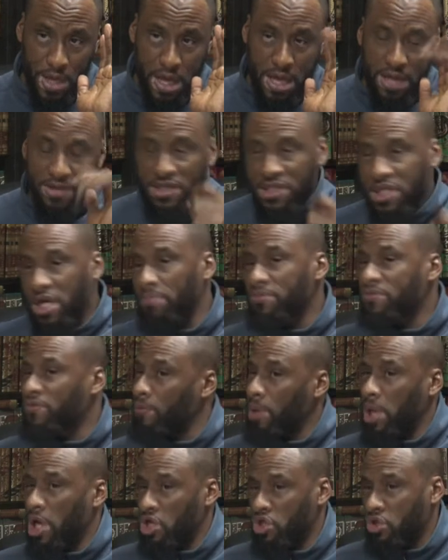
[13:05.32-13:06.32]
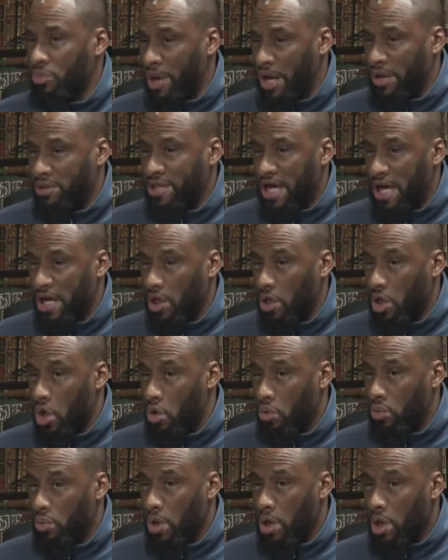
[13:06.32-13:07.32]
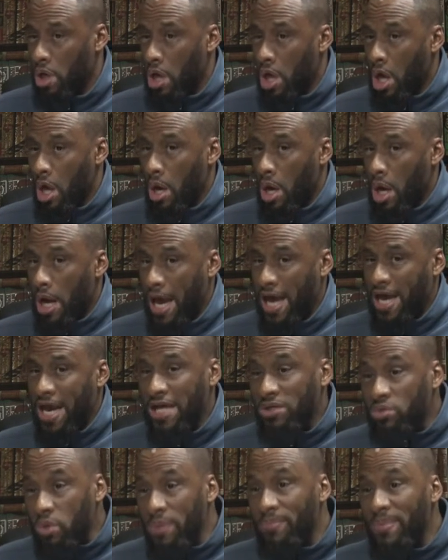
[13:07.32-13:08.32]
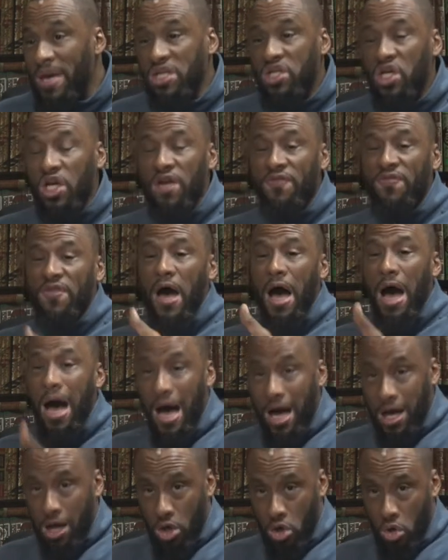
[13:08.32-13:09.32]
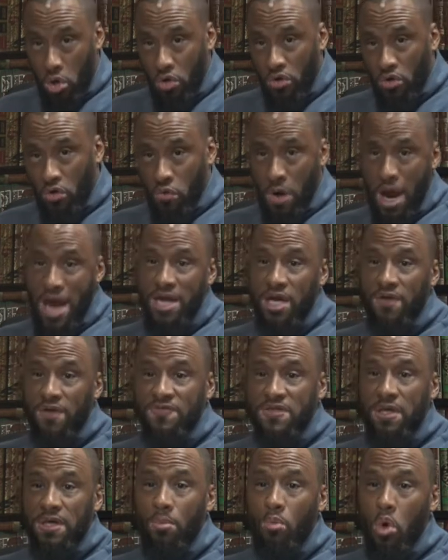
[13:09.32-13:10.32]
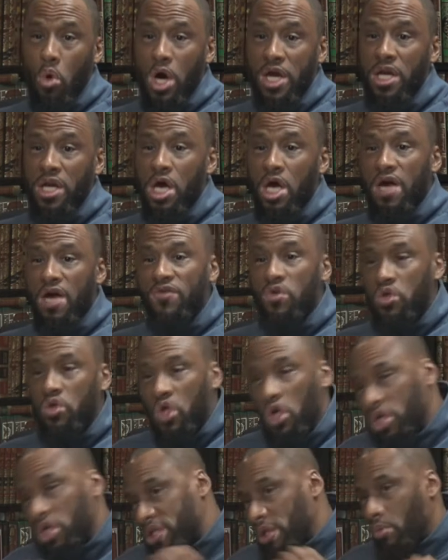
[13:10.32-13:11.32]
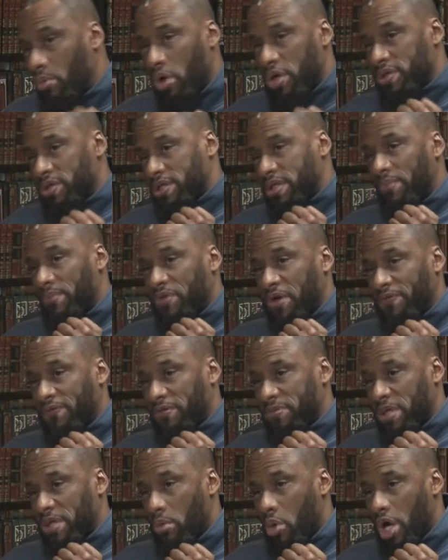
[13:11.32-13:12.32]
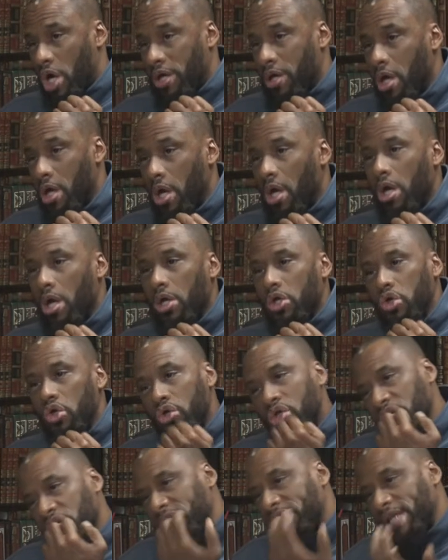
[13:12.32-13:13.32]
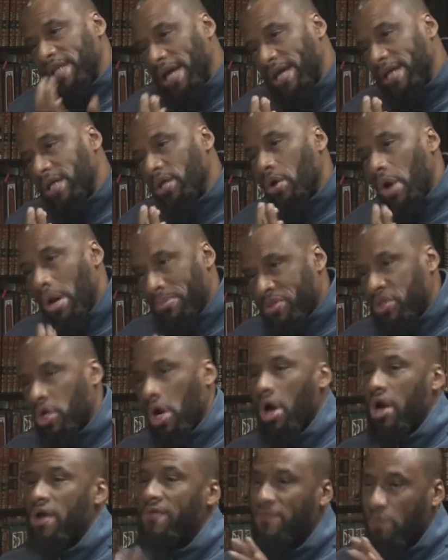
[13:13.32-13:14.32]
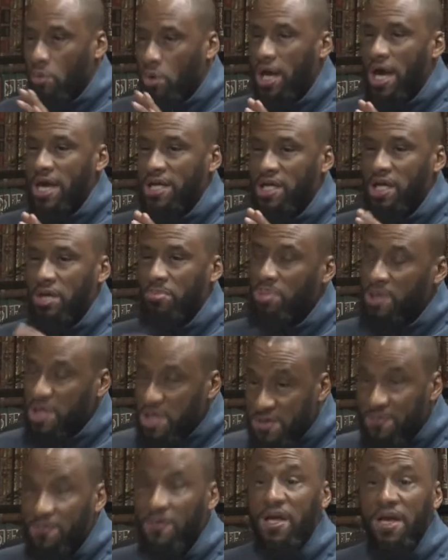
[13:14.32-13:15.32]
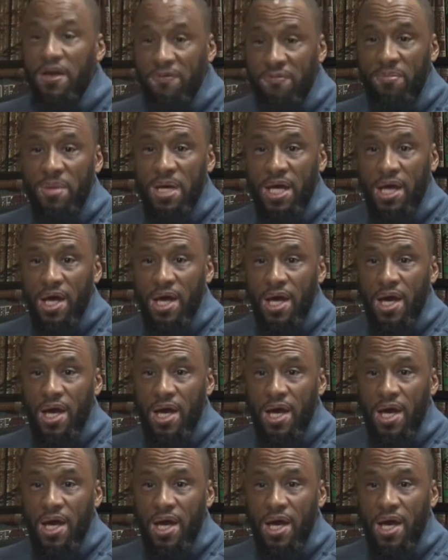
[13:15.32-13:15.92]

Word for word: This comes from Allah subhanahu wa ta'ala alone. And as we mentioned, if the haqq or the right of someone, you took someone, something from someone, you should say, you know, I'm sorry for what I did. Please forgive me.